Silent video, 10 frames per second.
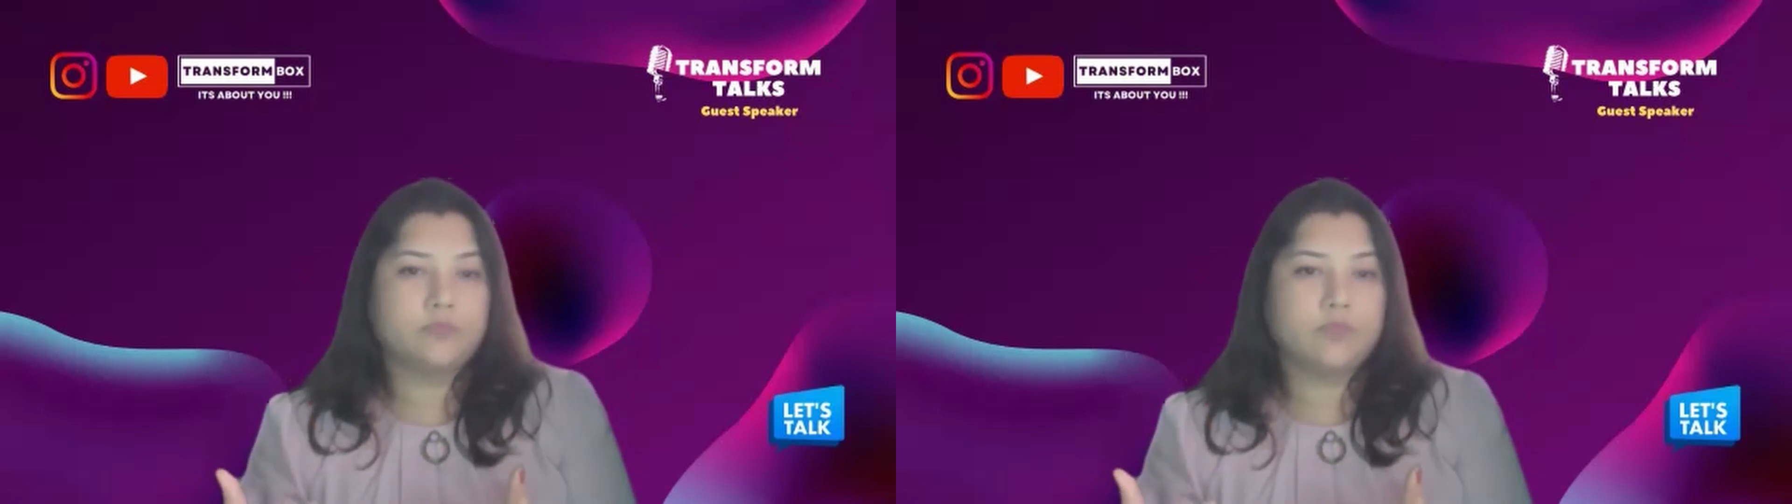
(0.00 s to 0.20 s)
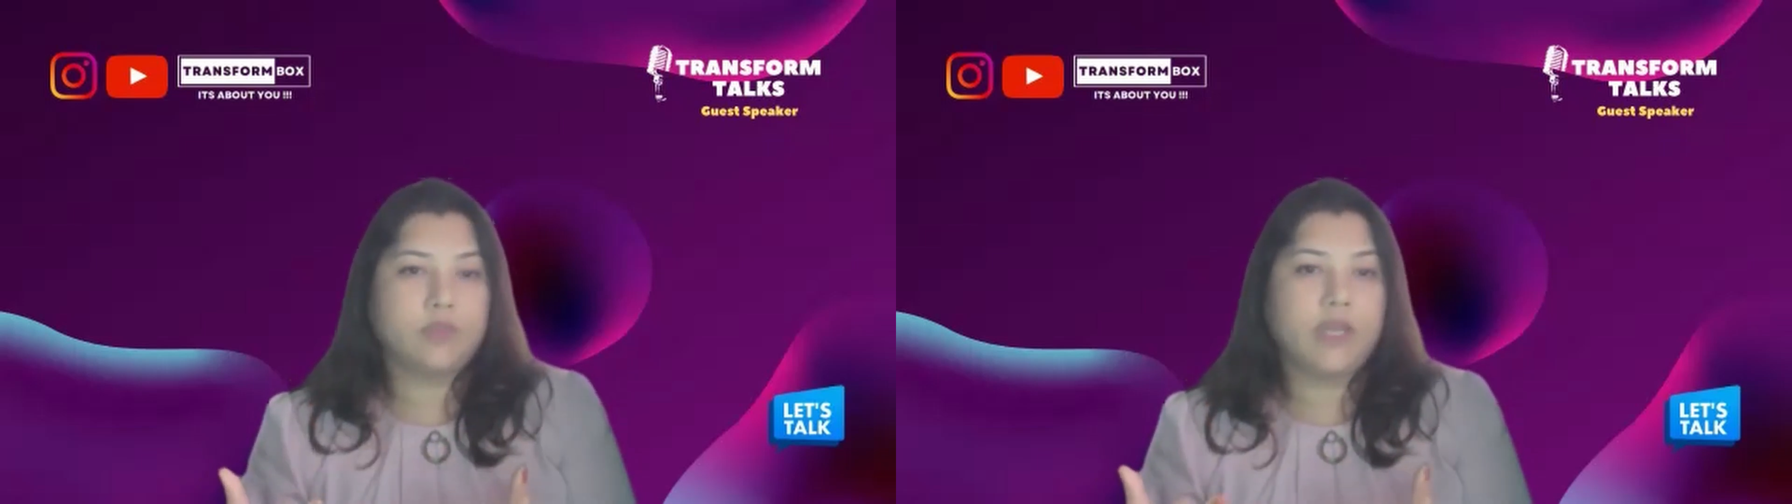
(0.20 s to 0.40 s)

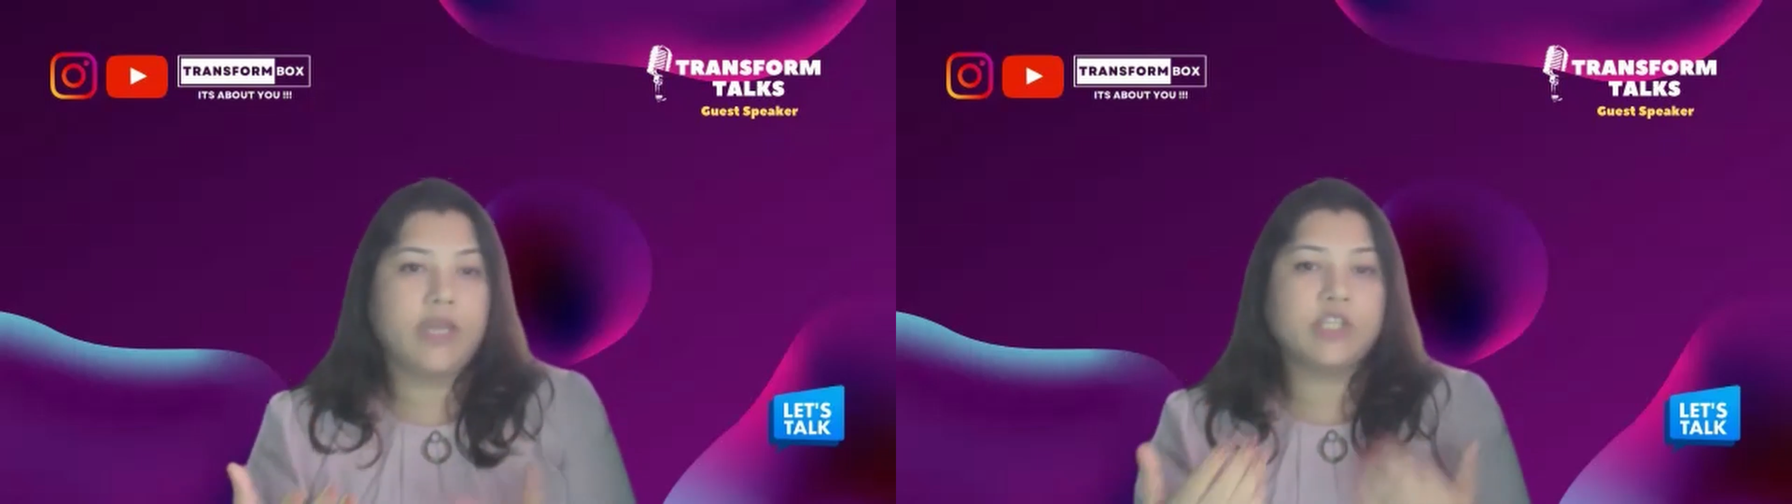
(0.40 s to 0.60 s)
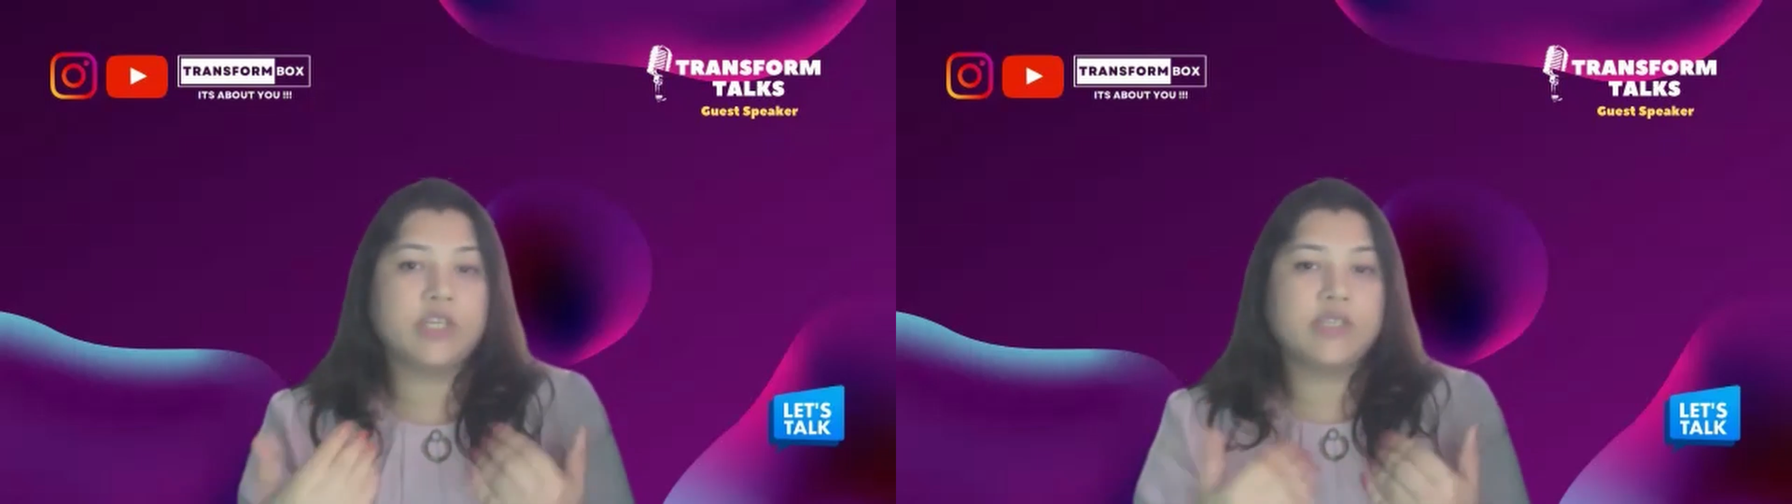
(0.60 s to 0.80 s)
Like
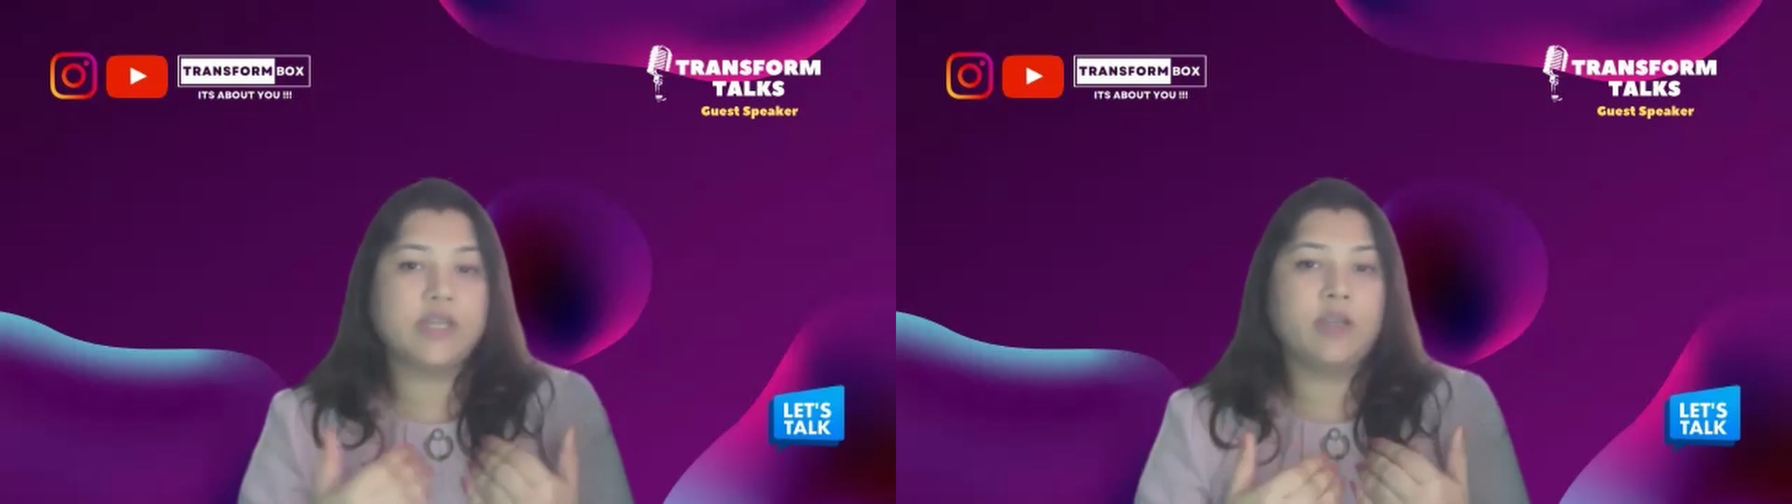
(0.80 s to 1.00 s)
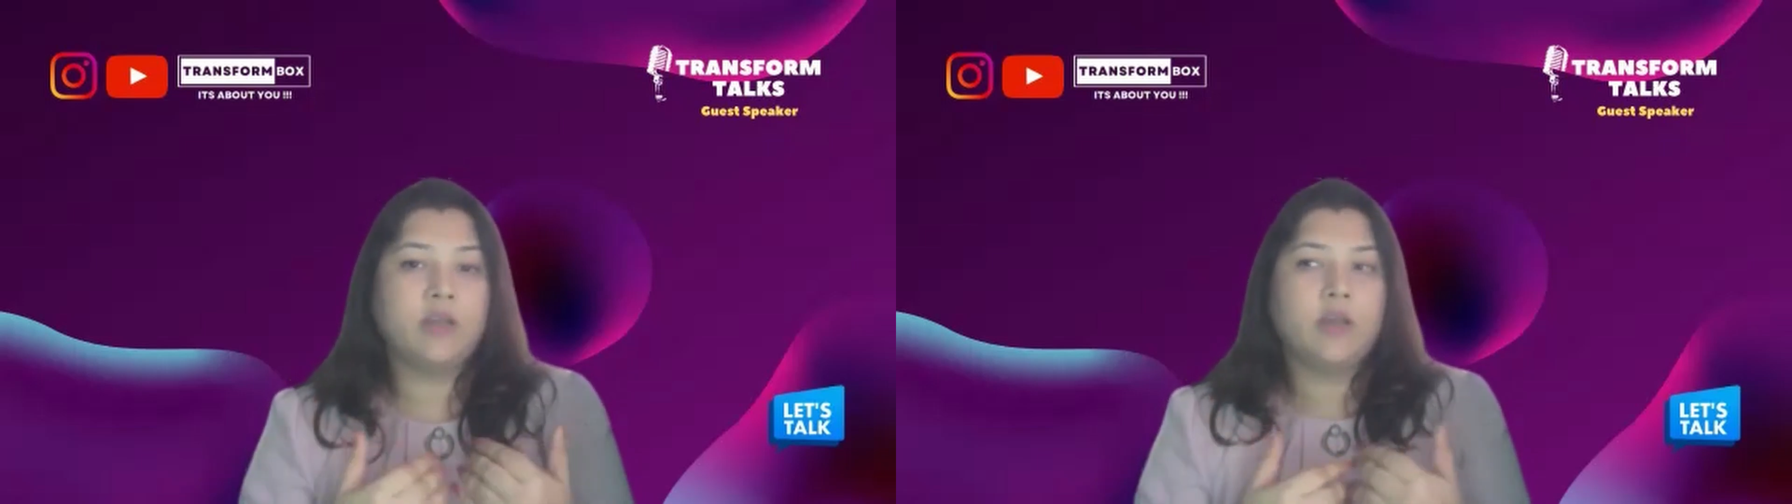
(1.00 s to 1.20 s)
she
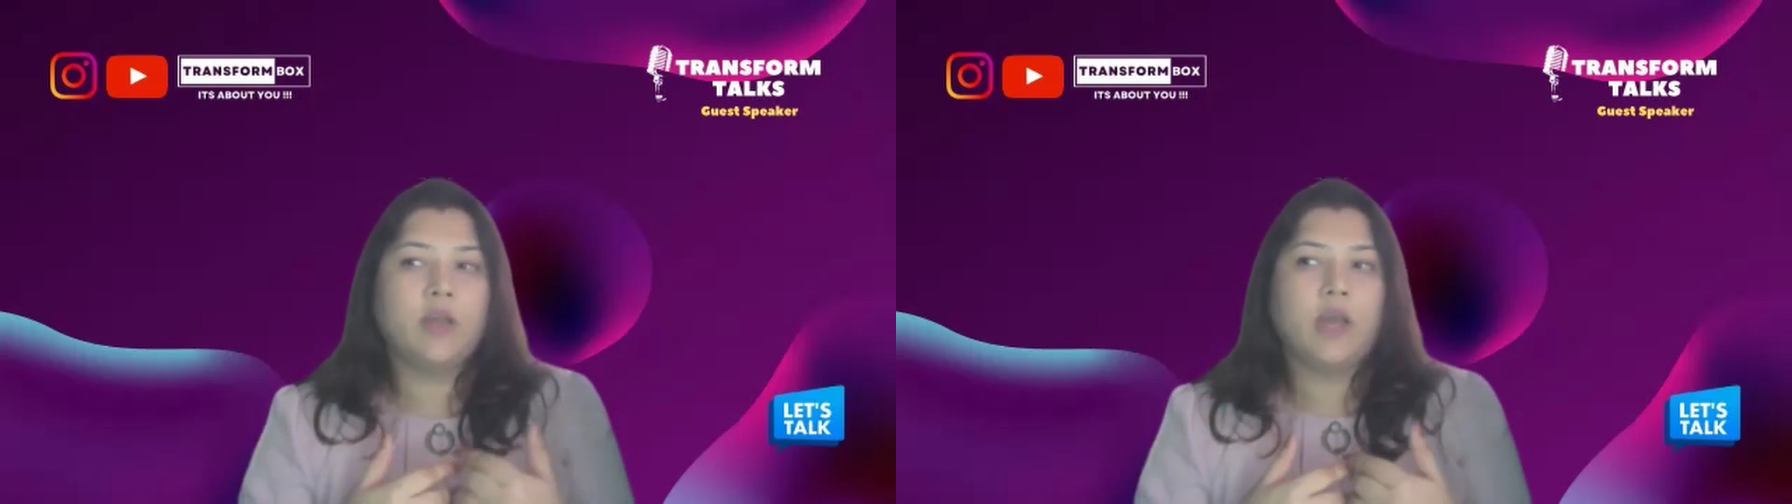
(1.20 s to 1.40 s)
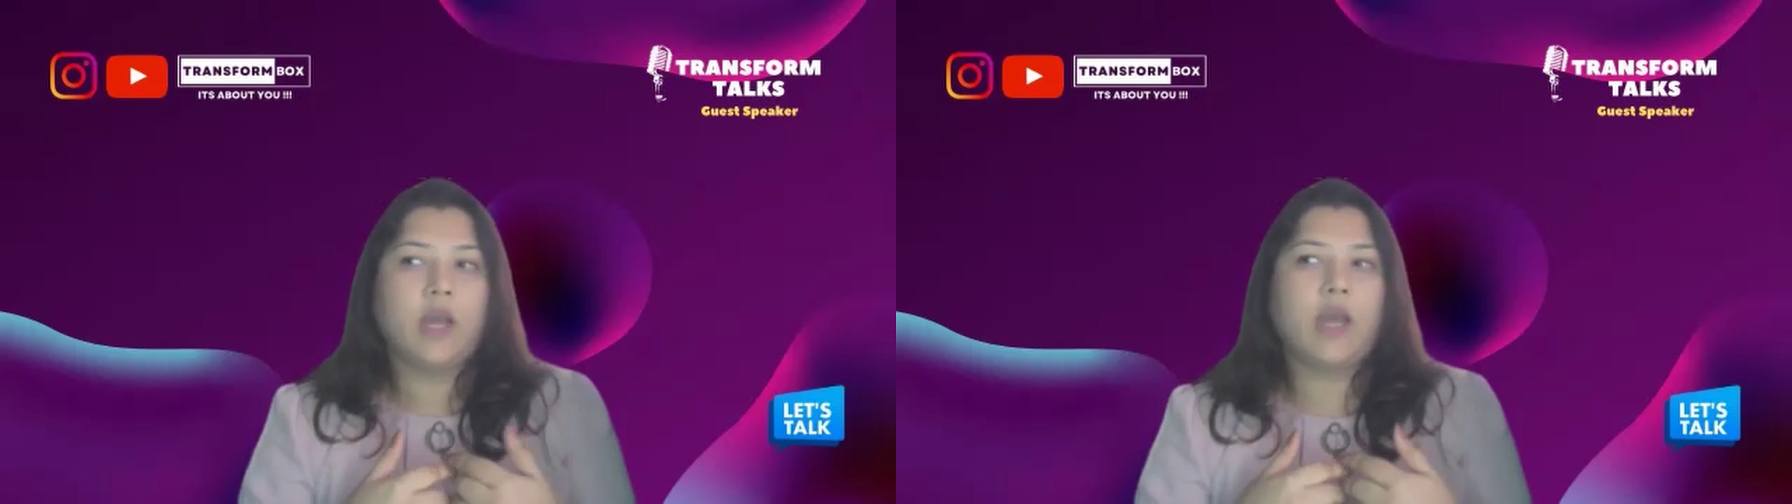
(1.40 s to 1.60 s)
said,
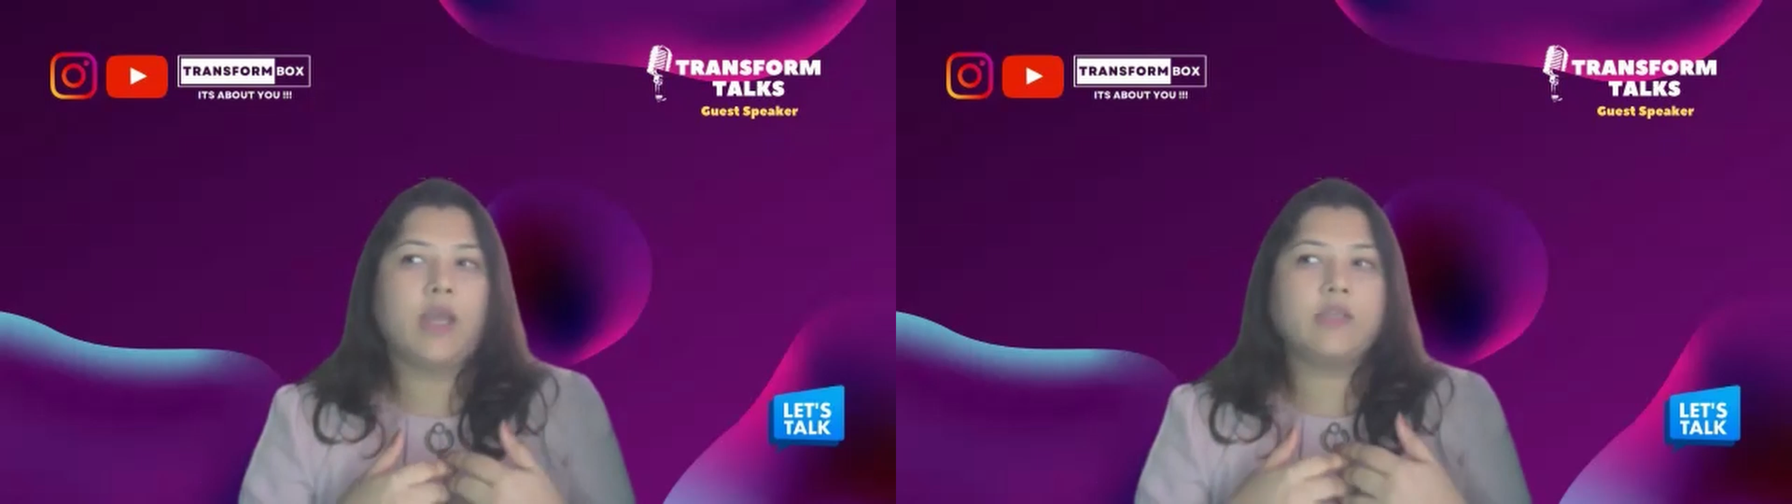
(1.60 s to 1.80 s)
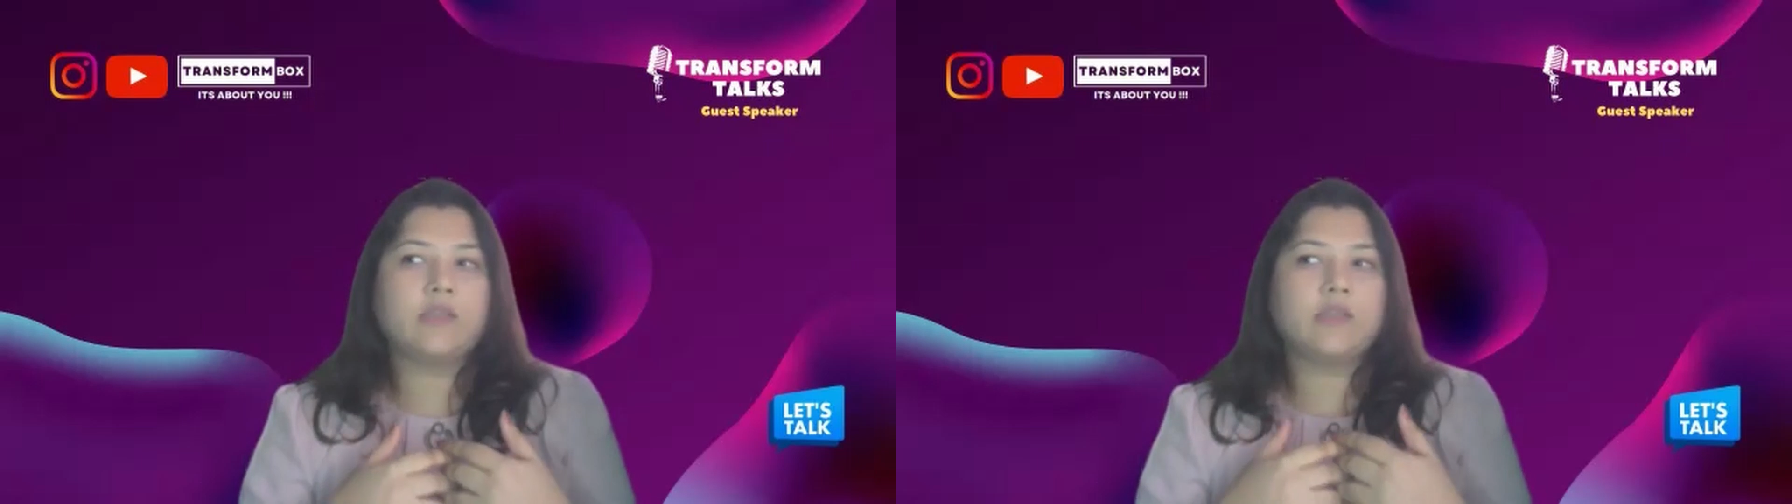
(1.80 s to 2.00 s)

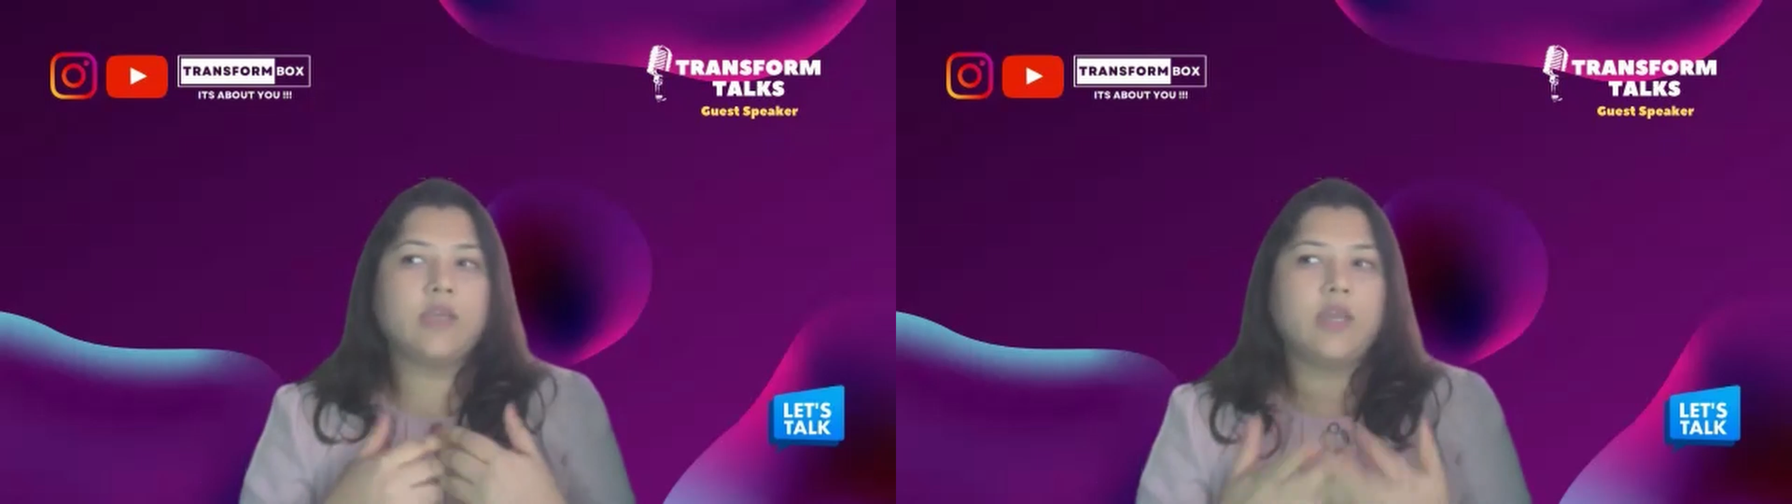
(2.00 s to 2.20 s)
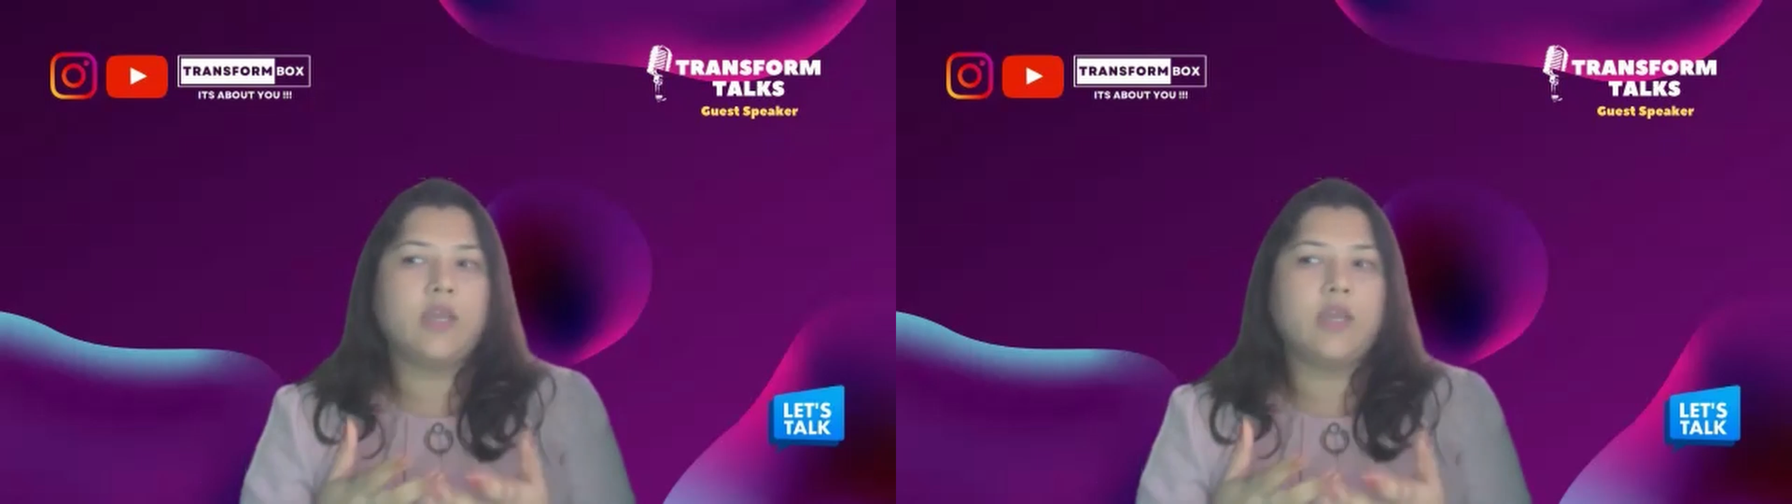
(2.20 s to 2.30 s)
I see